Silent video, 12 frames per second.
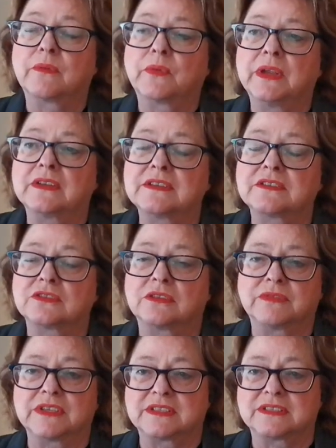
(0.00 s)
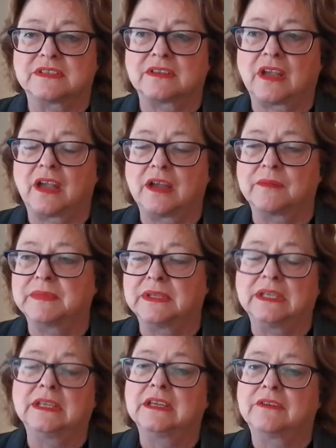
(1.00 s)
that we could service
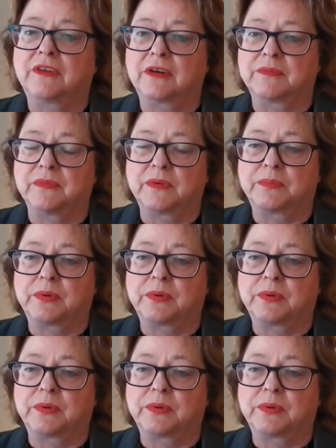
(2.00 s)
um, any of our